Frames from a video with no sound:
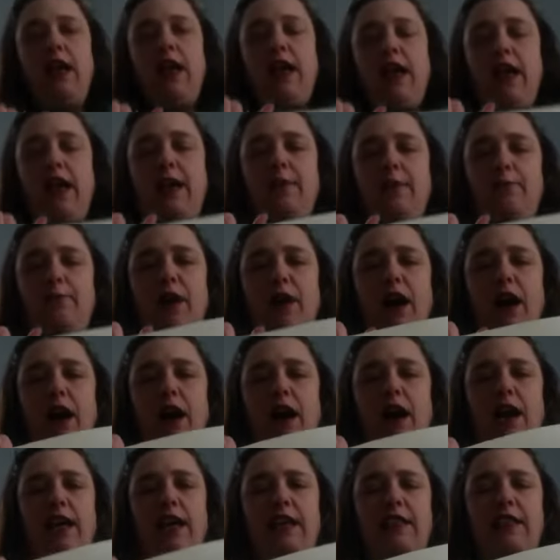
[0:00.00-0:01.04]
and
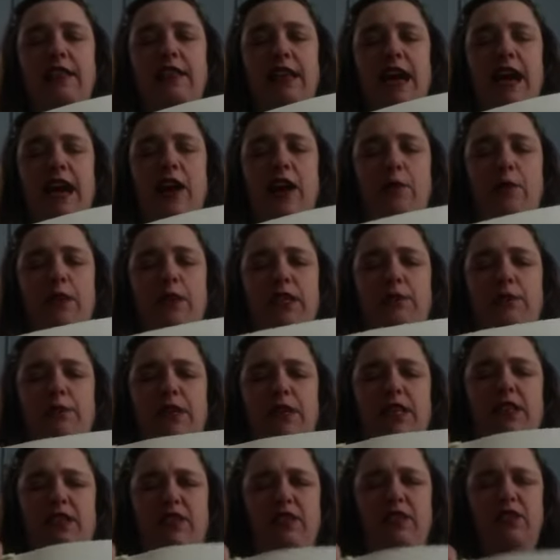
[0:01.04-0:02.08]
pie into how many
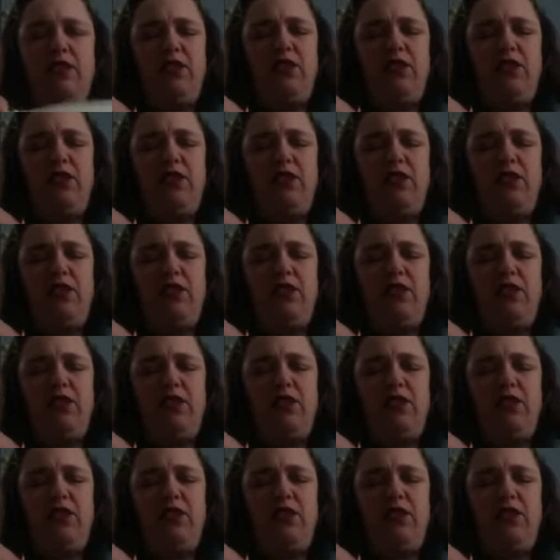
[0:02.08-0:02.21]
pieces?